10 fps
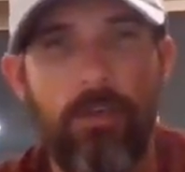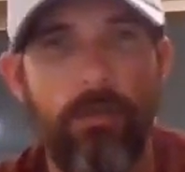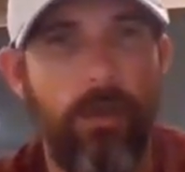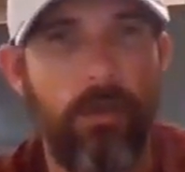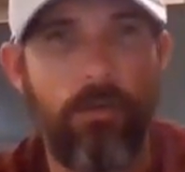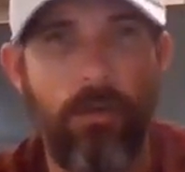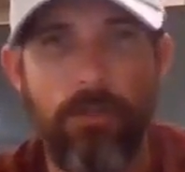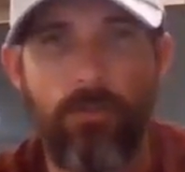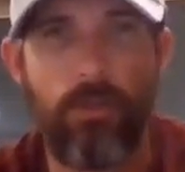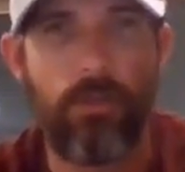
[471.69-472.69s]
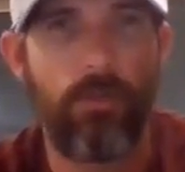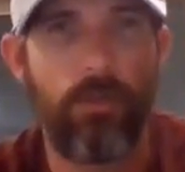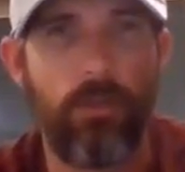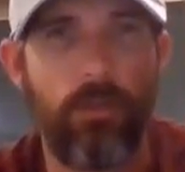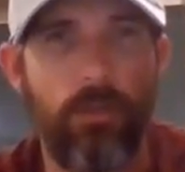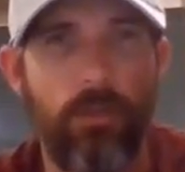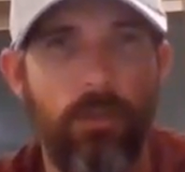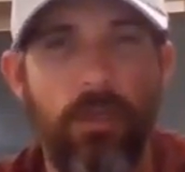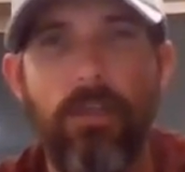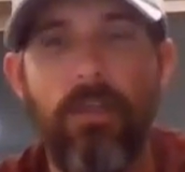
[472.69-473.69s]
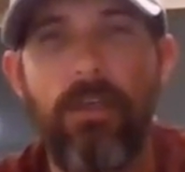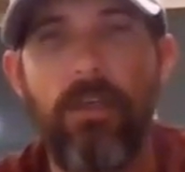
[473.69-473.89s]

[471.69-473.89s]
credit cards when you're really young.